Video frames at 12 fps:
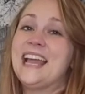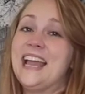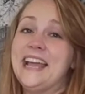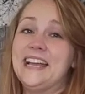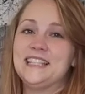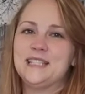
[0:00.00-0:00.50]

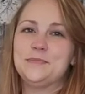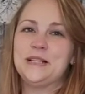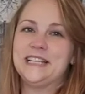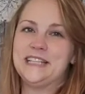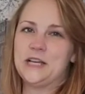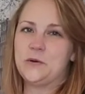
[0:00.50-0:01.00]
Hey, it's
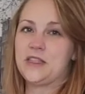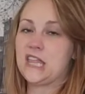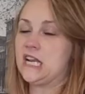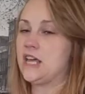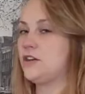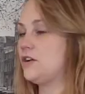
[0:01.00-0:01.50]
Melinda with
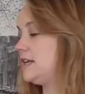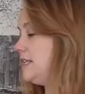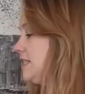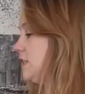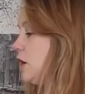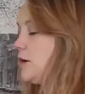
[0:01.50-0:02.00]
another
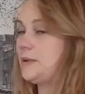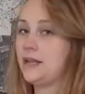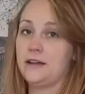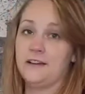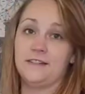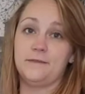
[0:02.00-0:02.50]
installment
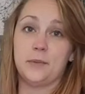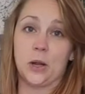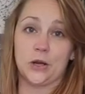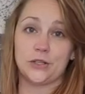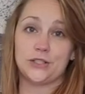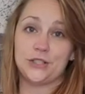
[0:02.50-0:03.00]
of
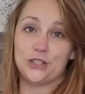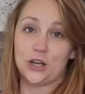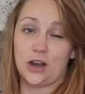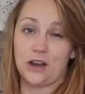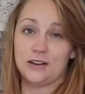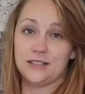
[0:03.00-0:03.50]
Bars to
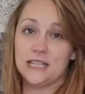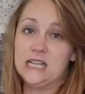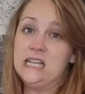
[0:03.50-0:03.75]
Jars.